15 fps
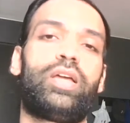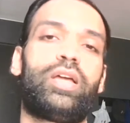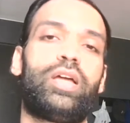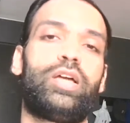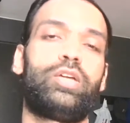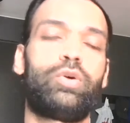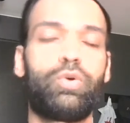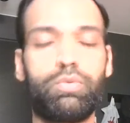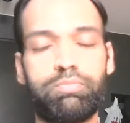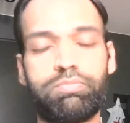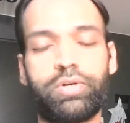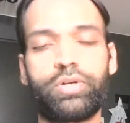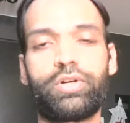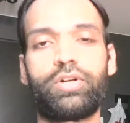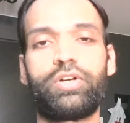I hope
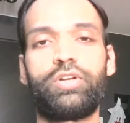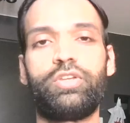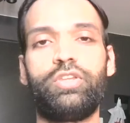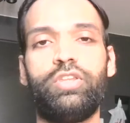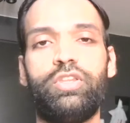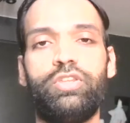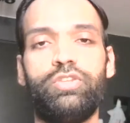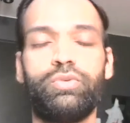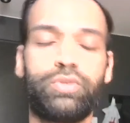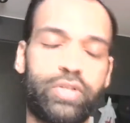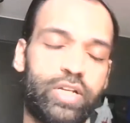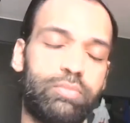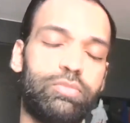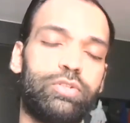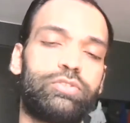you were
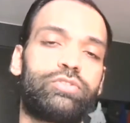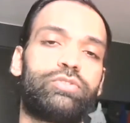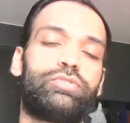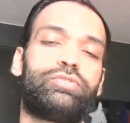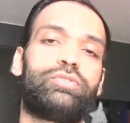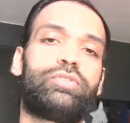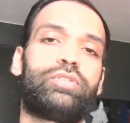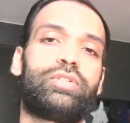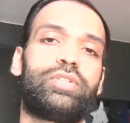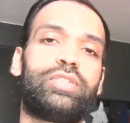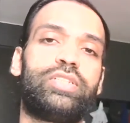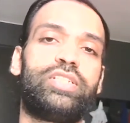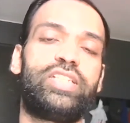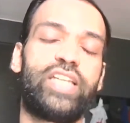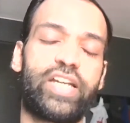able to
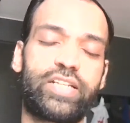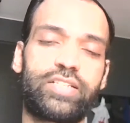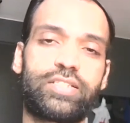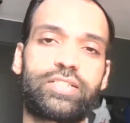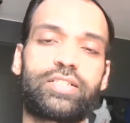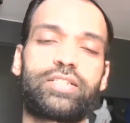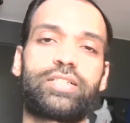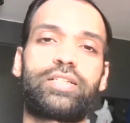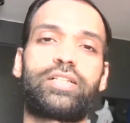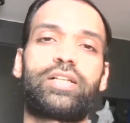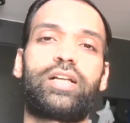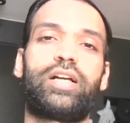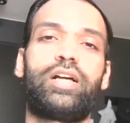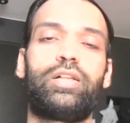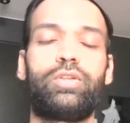get
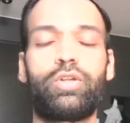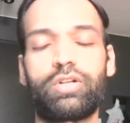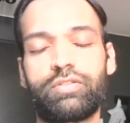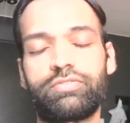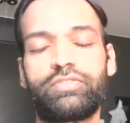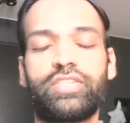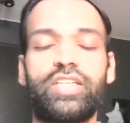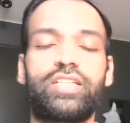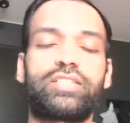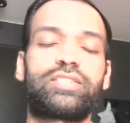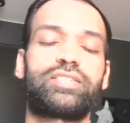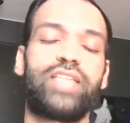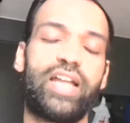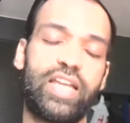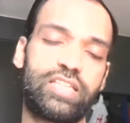a lot of things
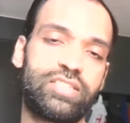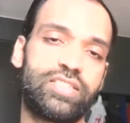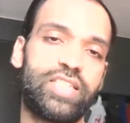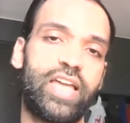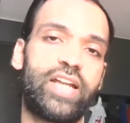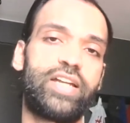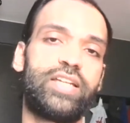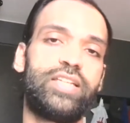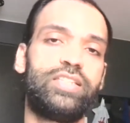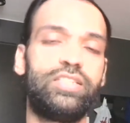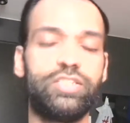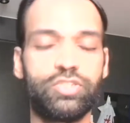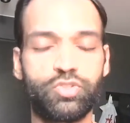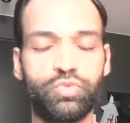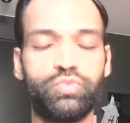that I said in
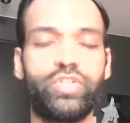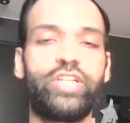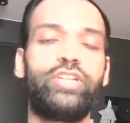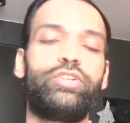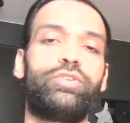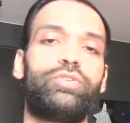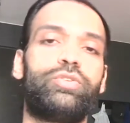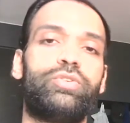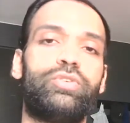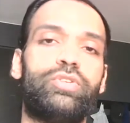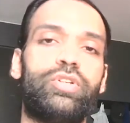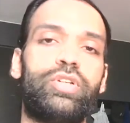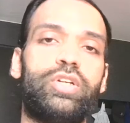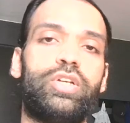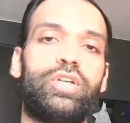this video.
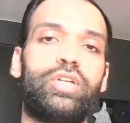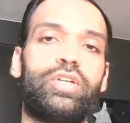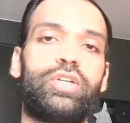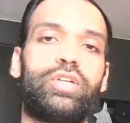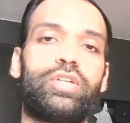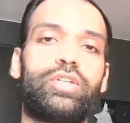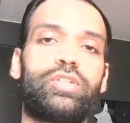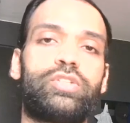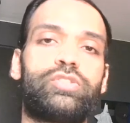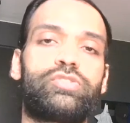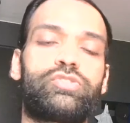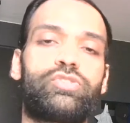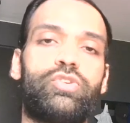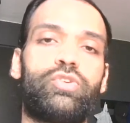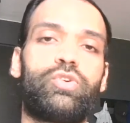
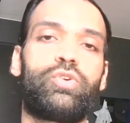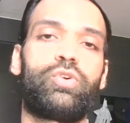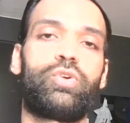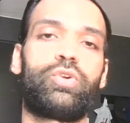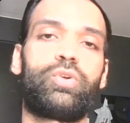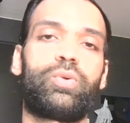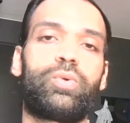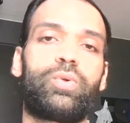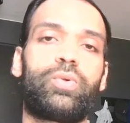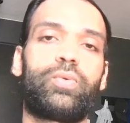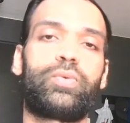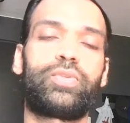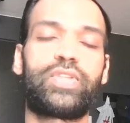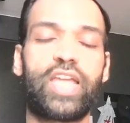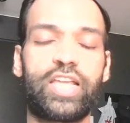So
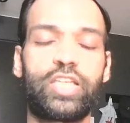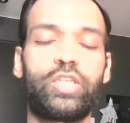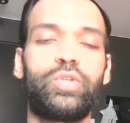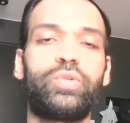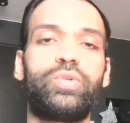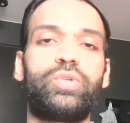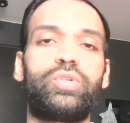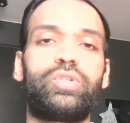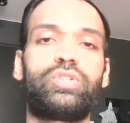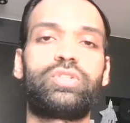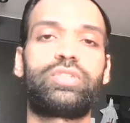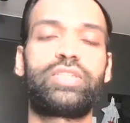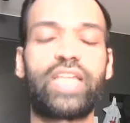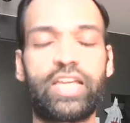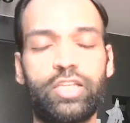thank you
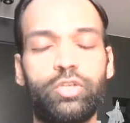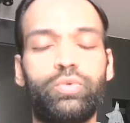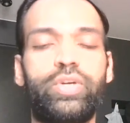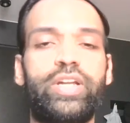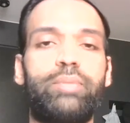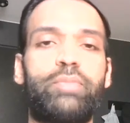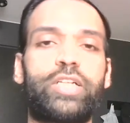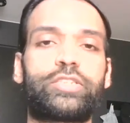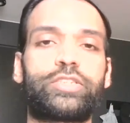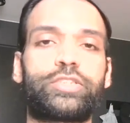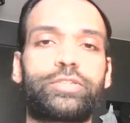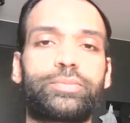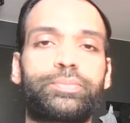very much.